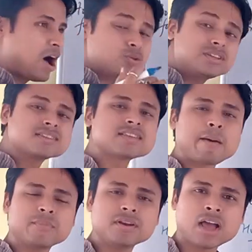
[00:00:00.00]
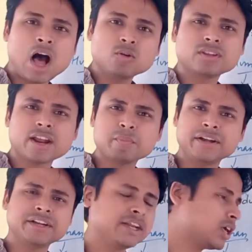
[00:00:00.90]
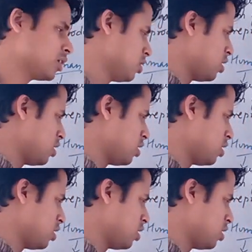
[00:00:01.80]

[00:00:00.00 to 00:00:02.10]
How this is happening? How they are maintaining?